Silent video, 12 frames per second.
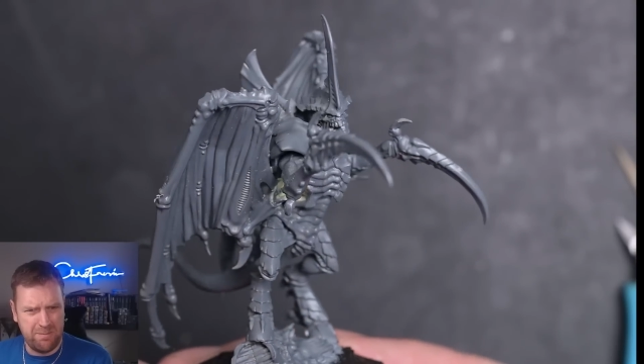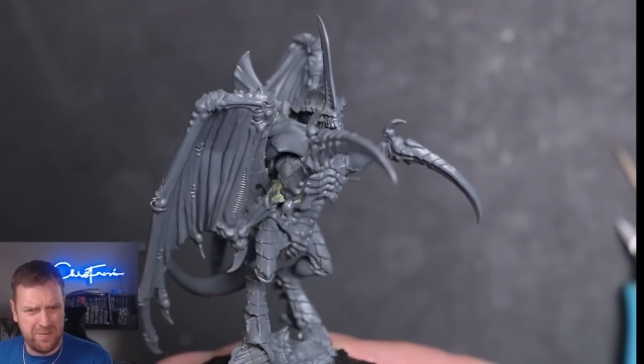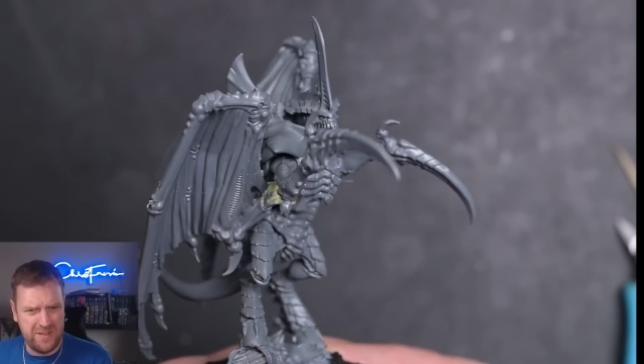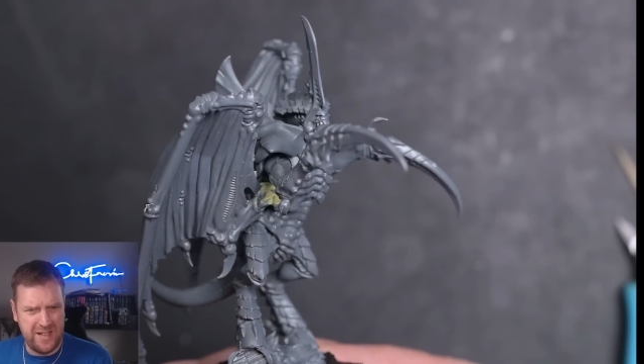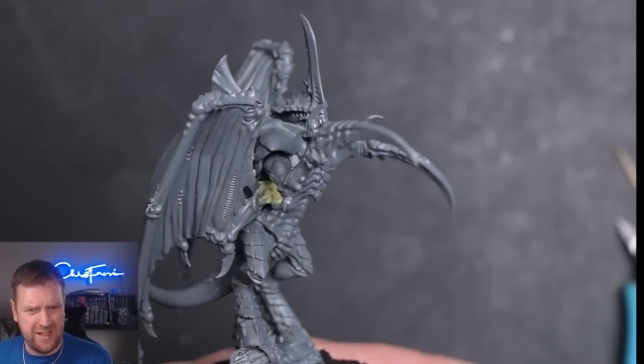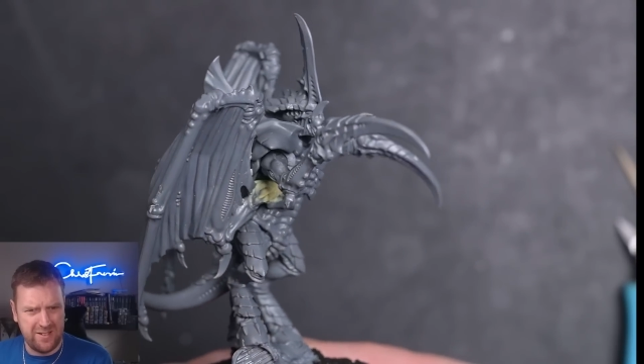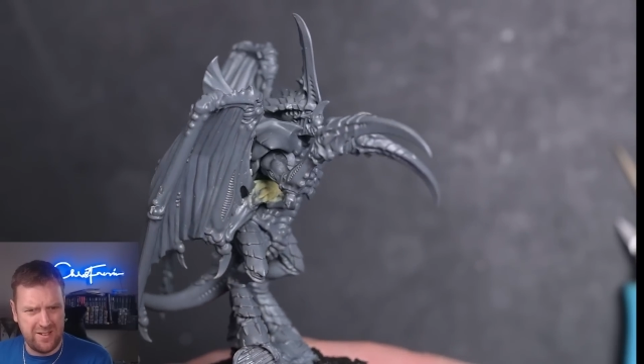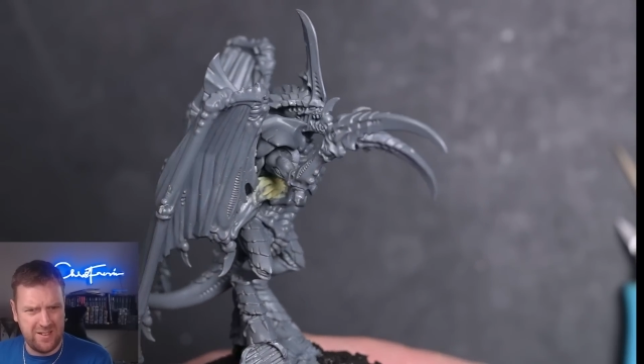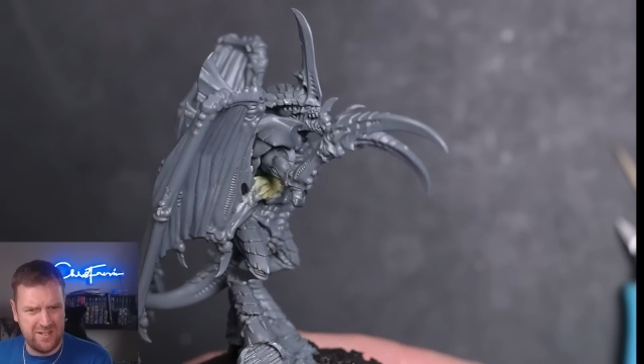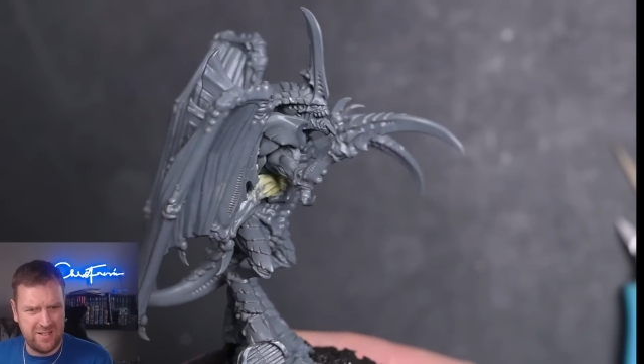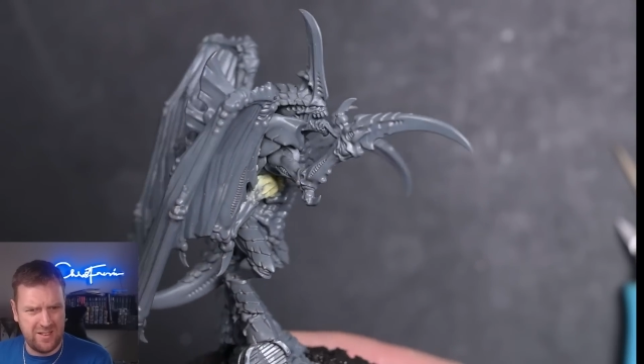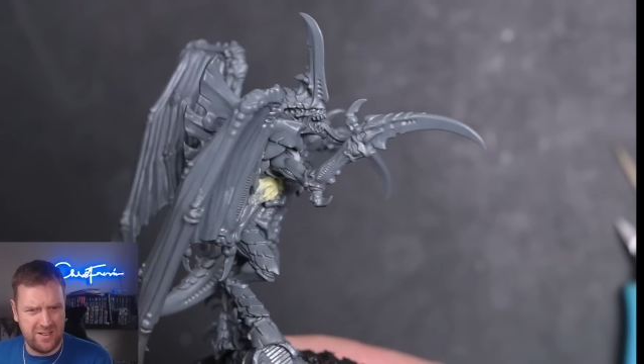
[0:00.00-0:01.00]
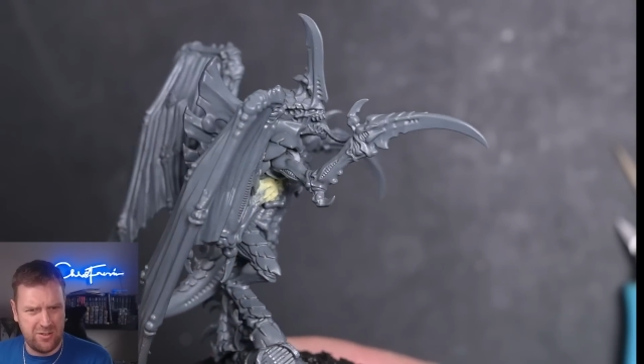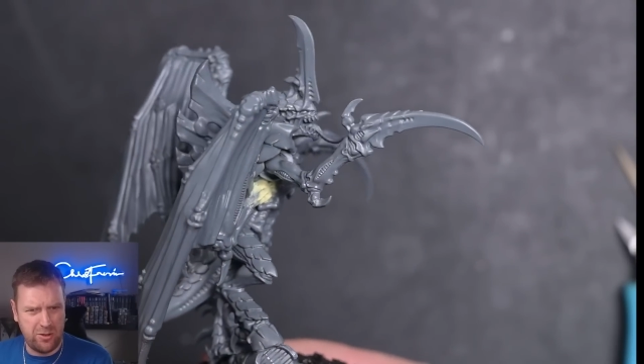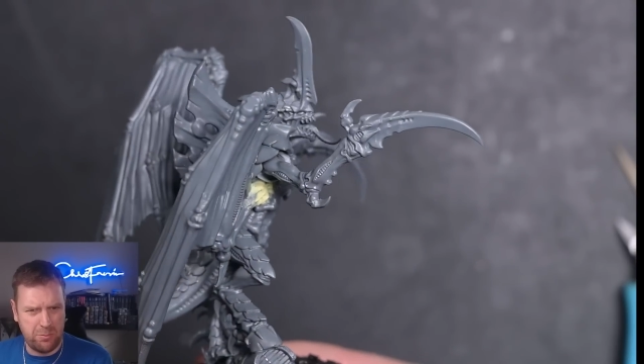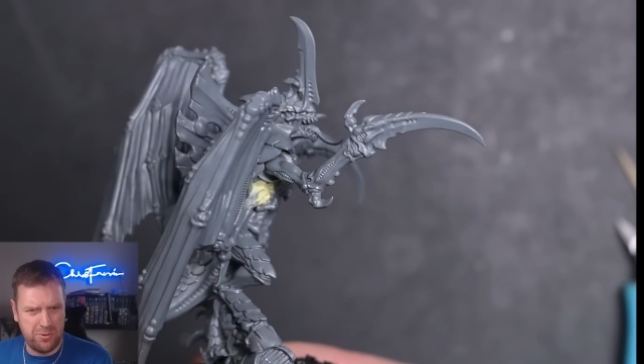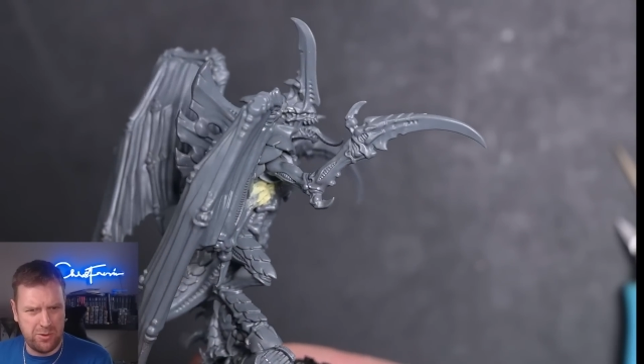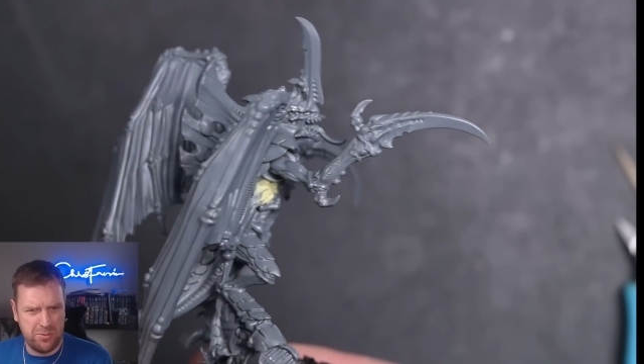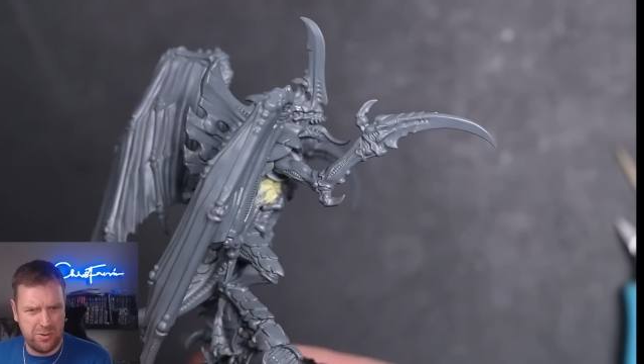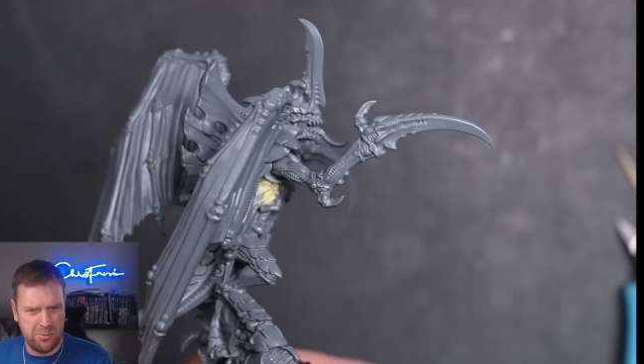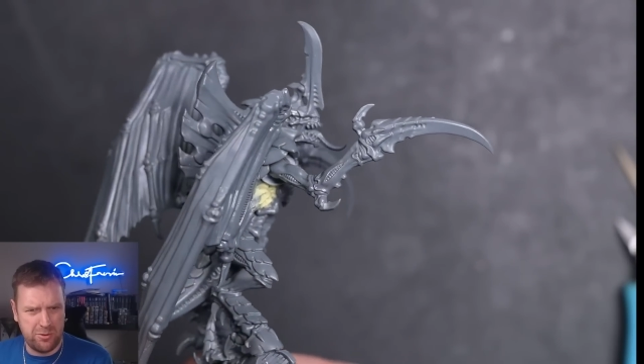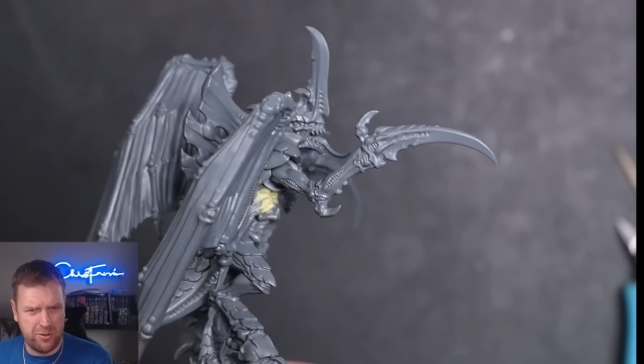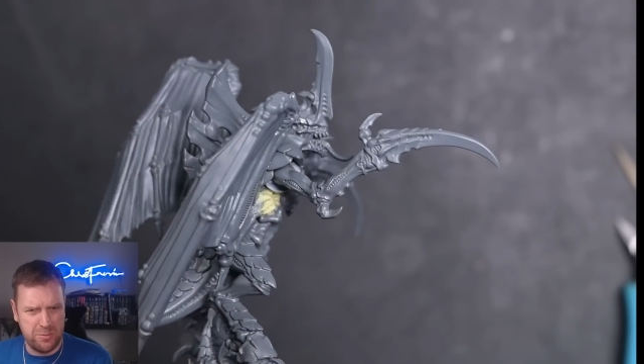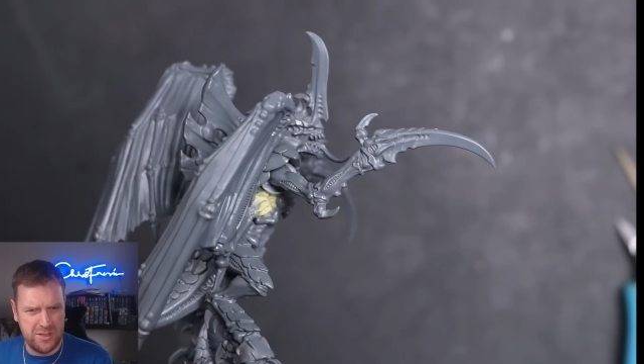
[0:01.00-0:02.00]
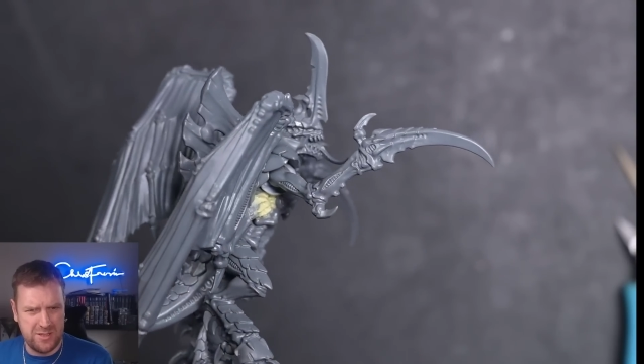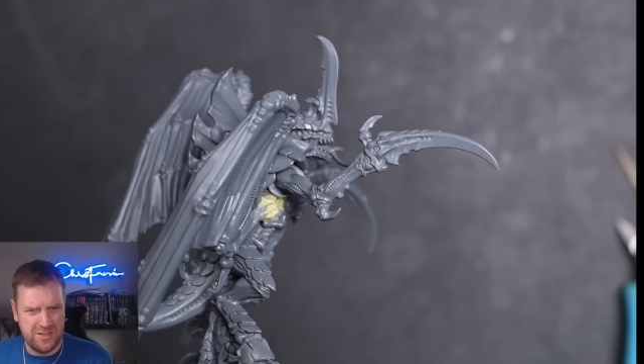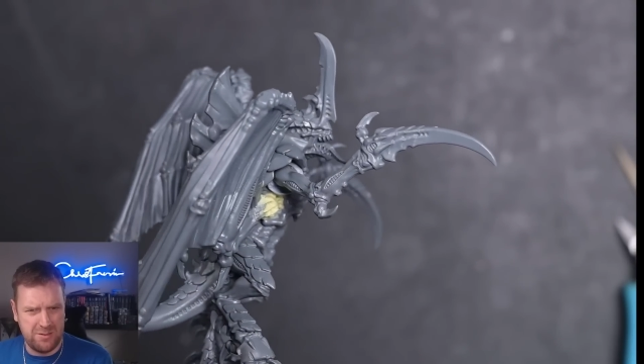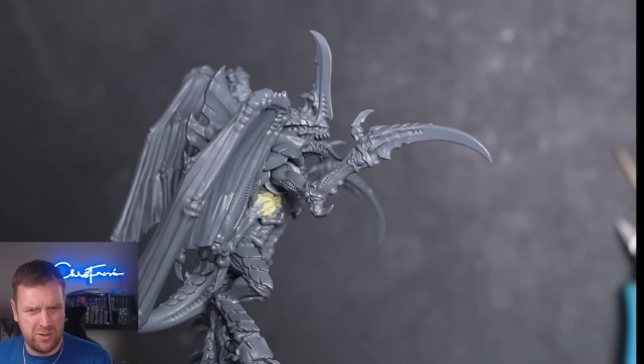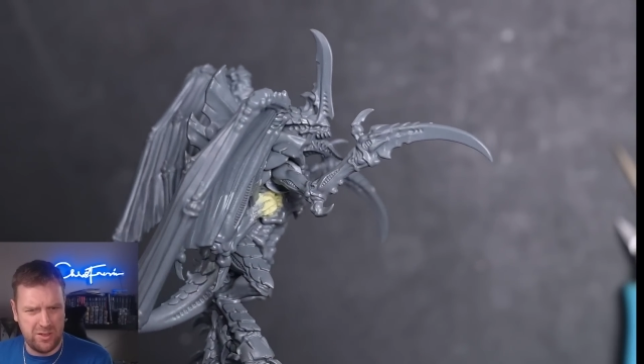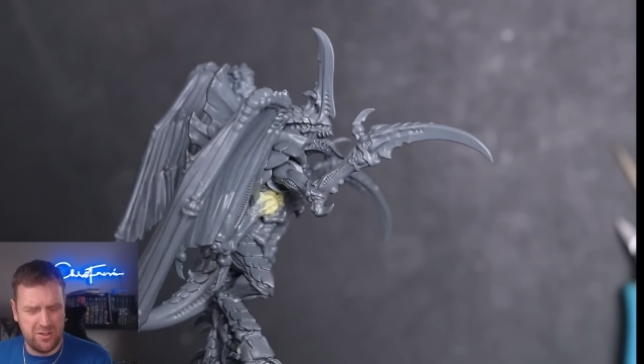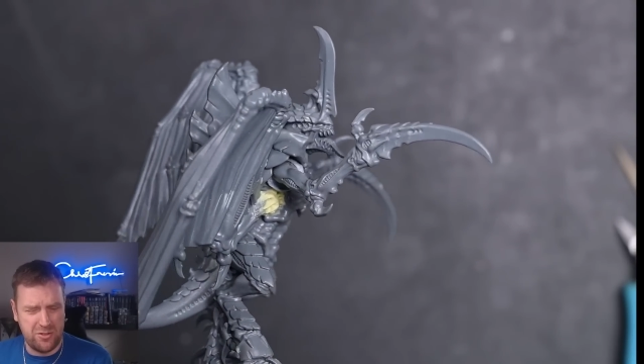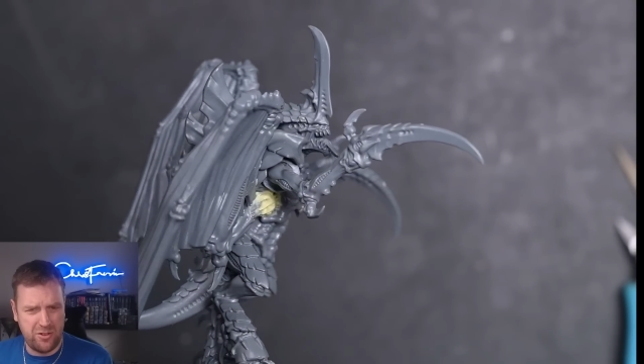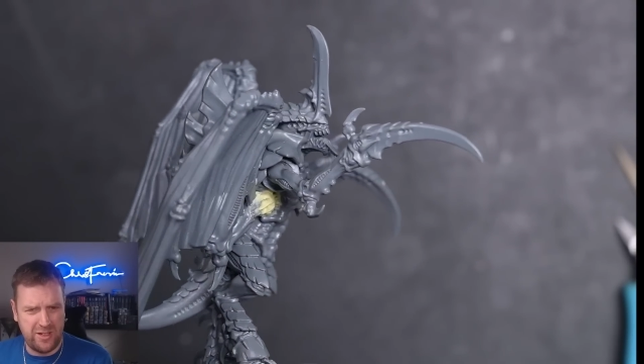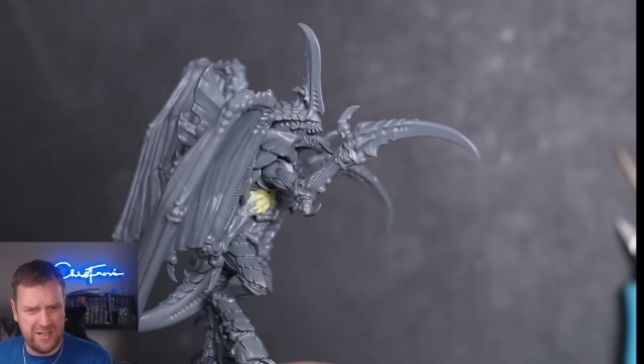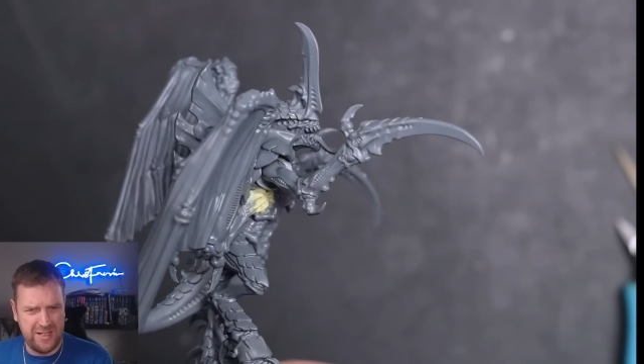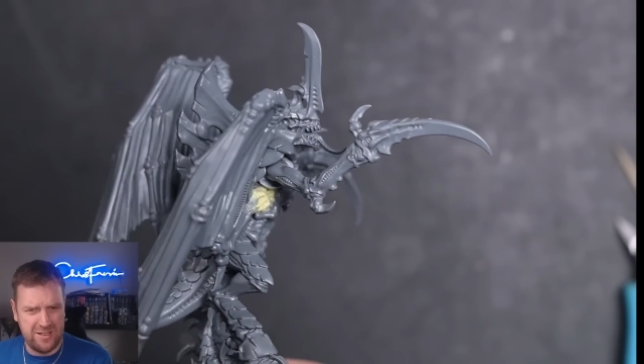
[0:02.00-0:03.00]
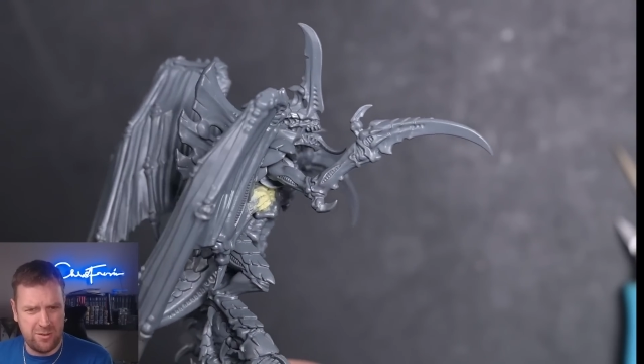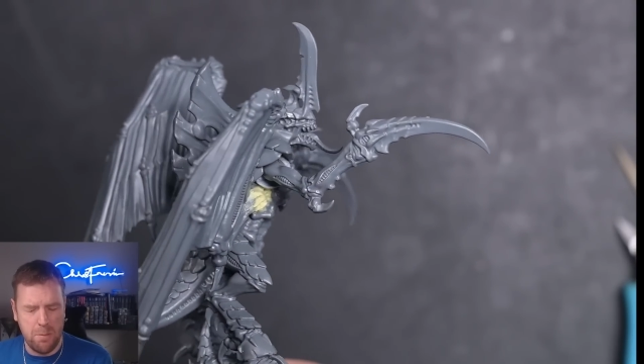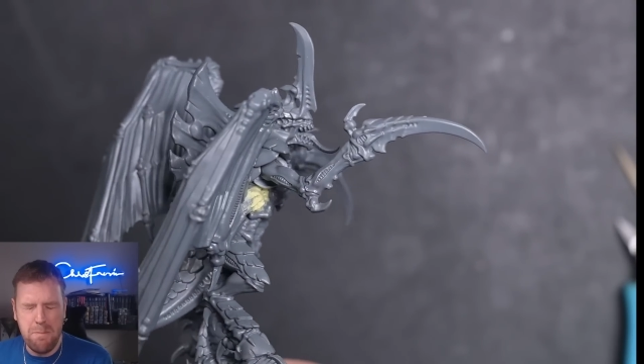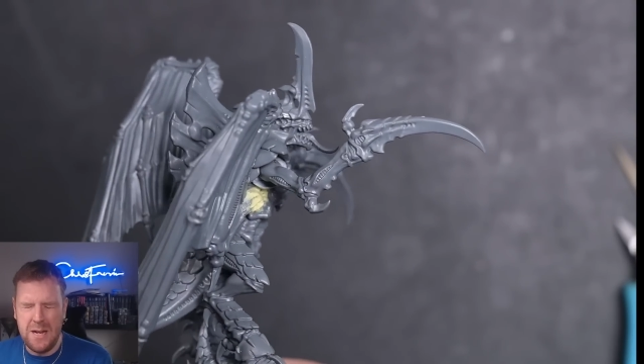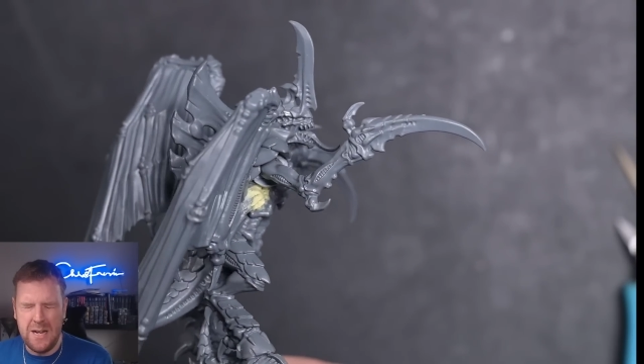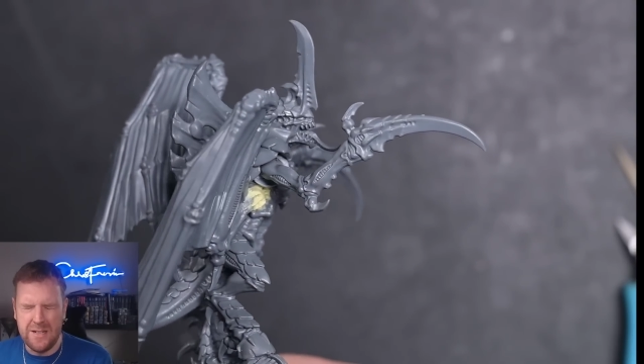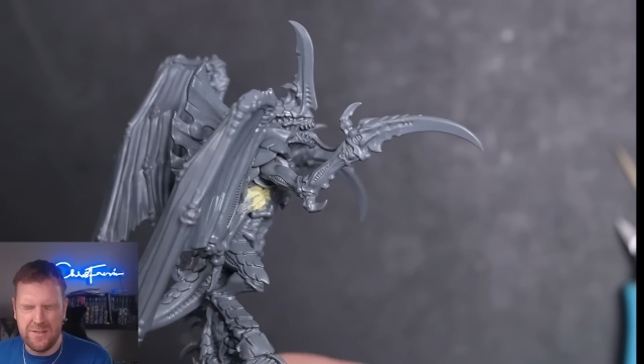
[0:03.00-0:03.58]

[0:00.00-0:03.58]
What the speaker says: yes, let's drop some subscriptions in. We're going to try and get to 1 million